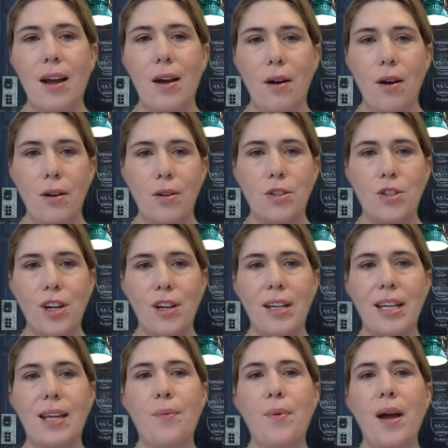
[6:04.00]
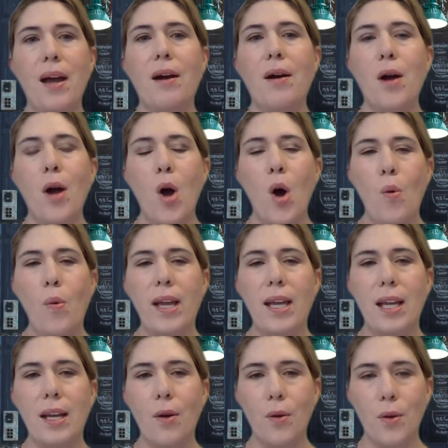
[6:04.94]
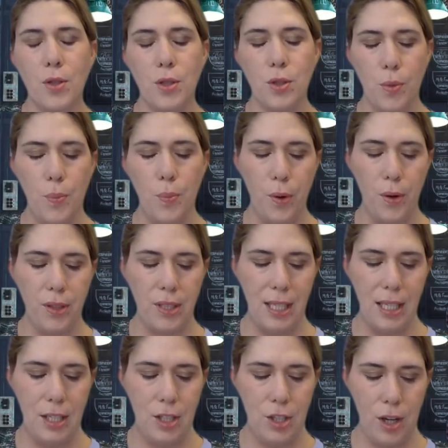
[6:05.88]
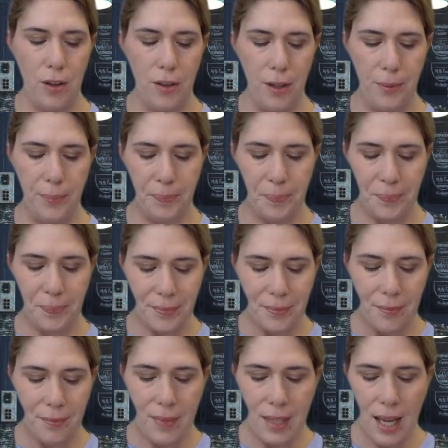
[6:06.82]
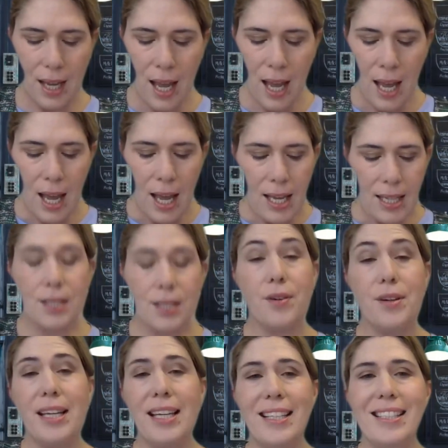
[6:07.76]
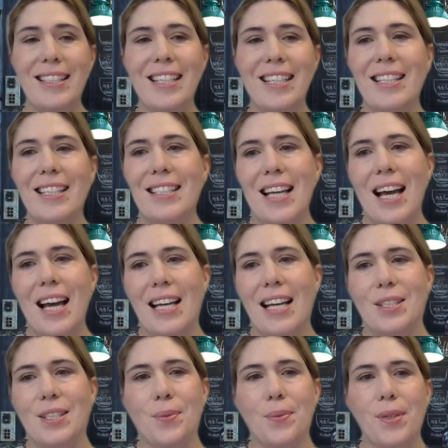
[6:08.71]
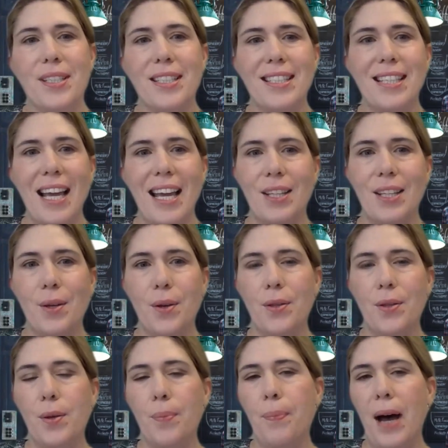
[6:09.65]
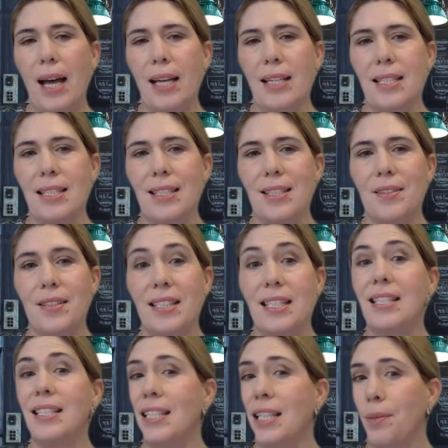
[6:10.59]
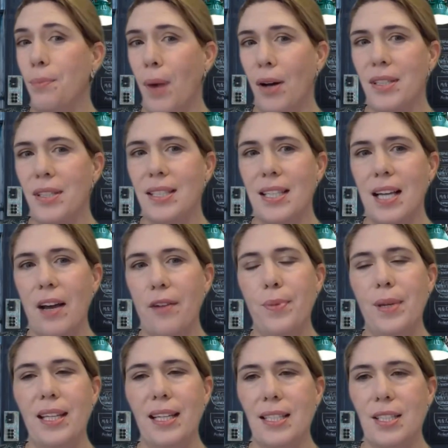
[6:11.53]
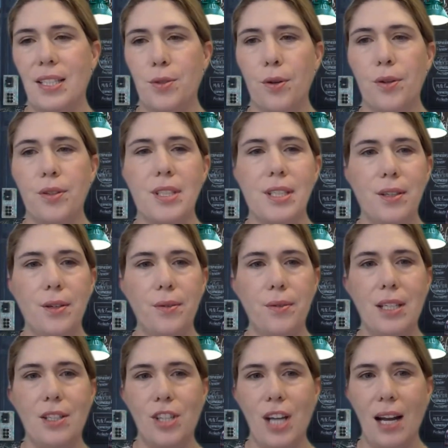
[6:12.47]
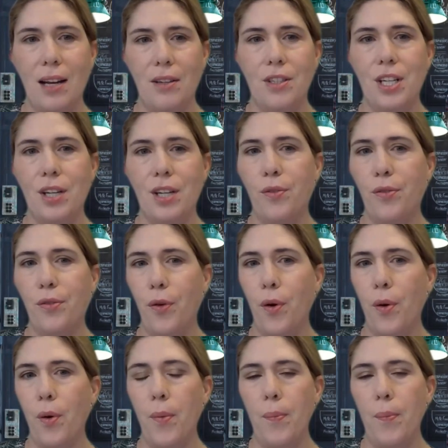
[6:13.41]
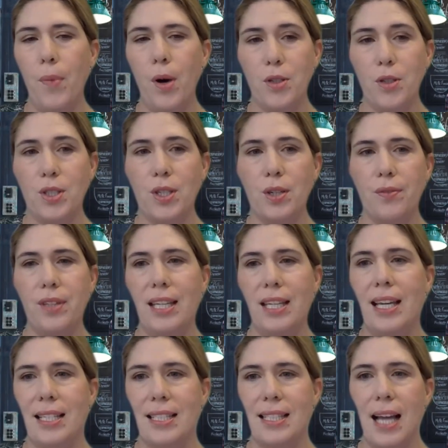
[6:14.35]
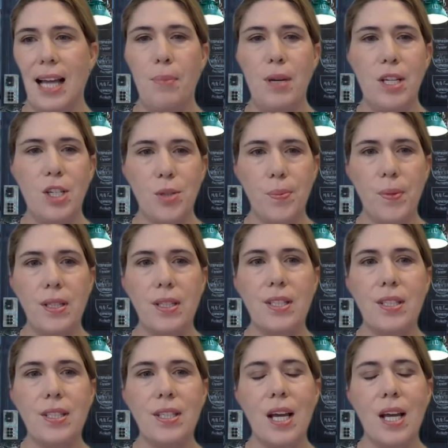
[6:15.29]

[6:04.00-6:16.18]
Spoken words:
a journey where we can all support each other. So indeed, as you were saying, the past 16 months have been extraordinarily challenging for most of the establishments,